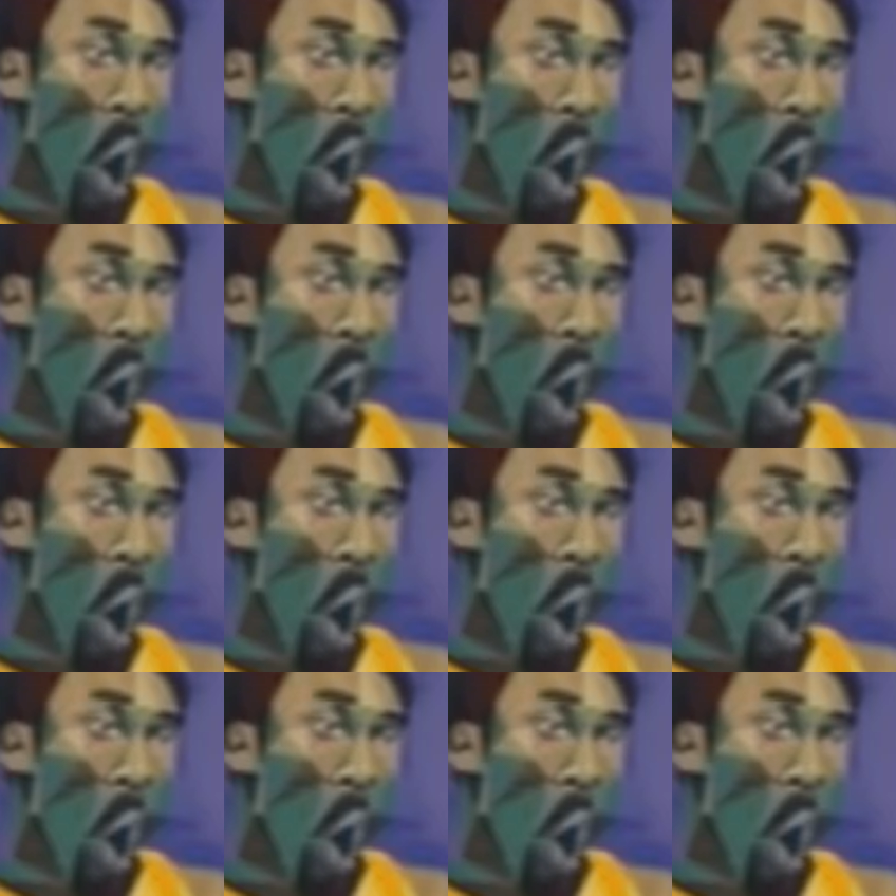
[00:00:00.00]

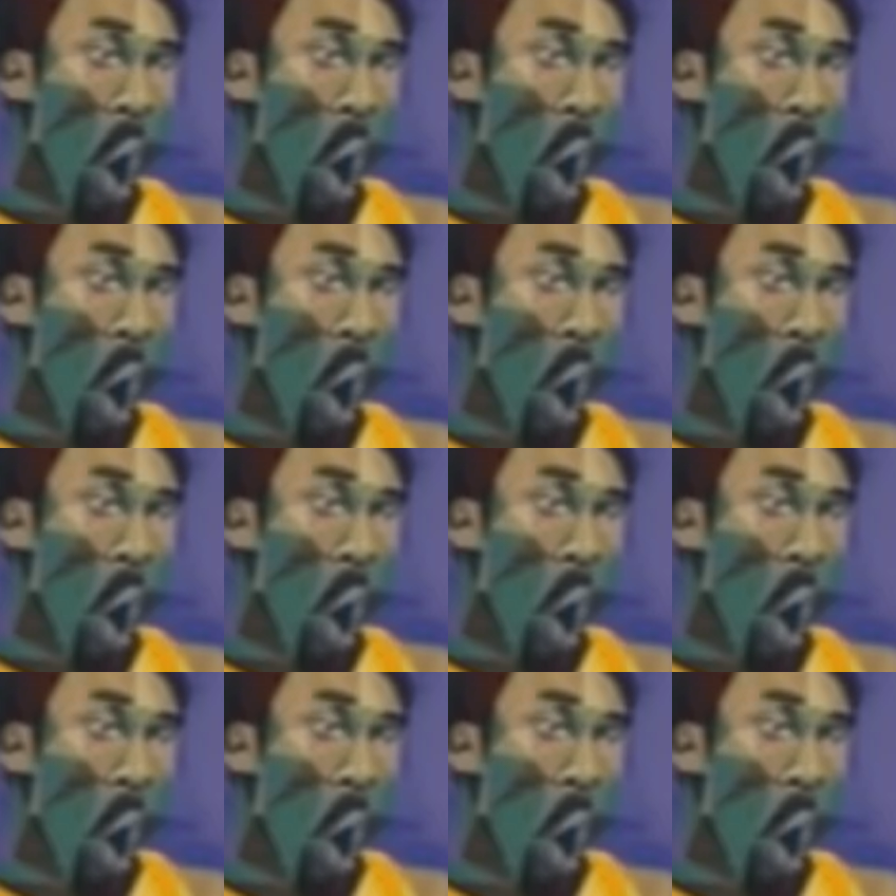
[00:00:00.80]

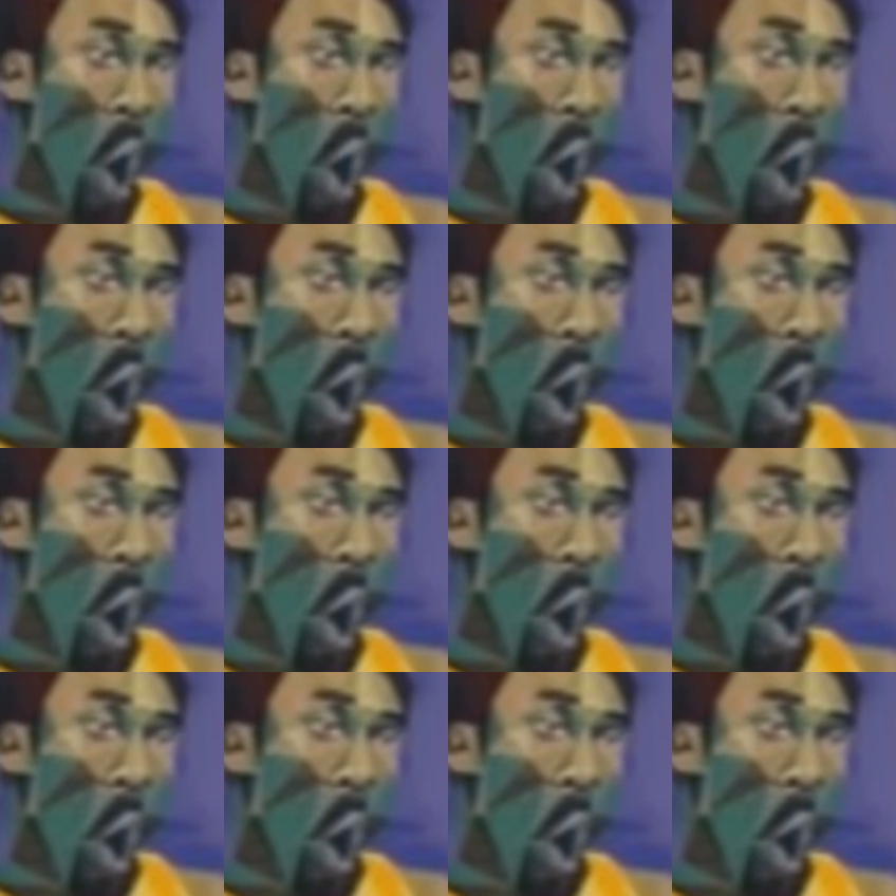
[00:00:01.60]

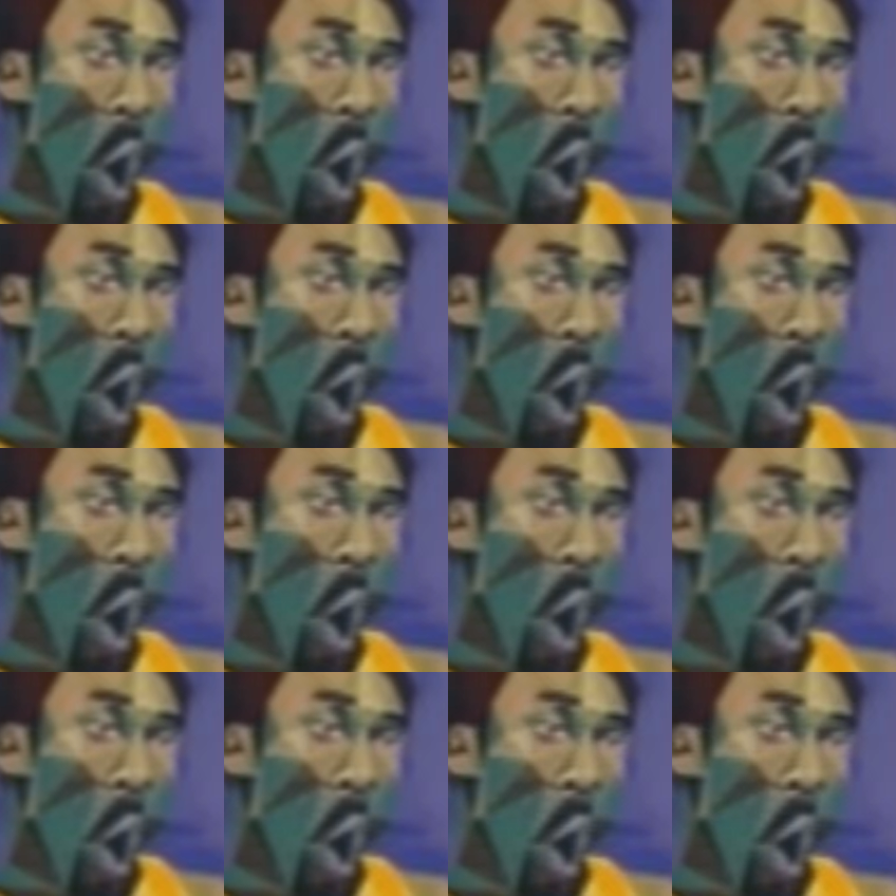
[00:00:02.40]
The person shown says nothing.